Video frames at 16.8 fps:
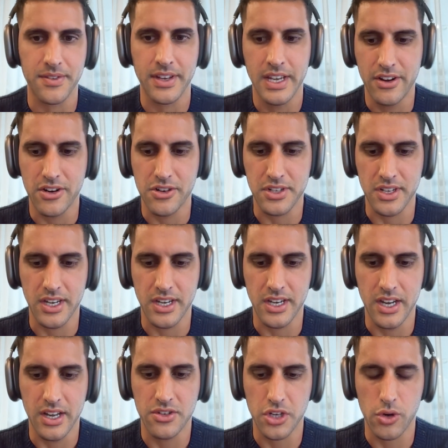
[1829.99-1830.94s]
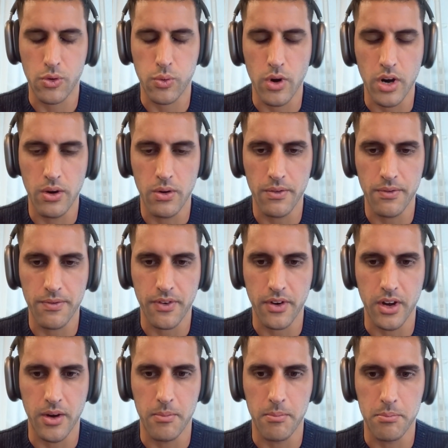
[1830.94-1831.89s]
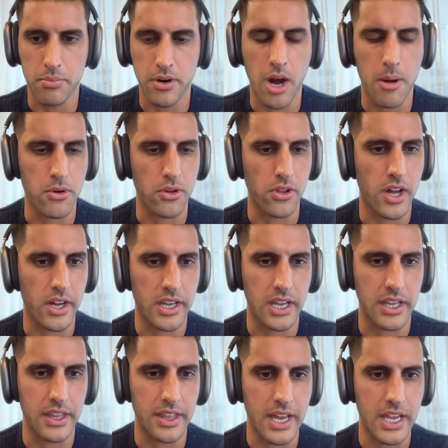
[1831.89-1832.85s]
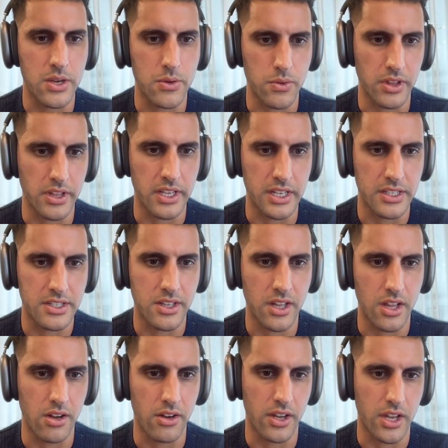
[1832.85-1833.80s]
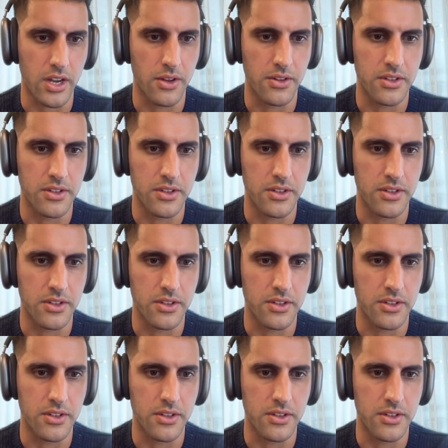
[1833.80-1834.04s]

There's a quote from Palmer Luckey that he released not long ago.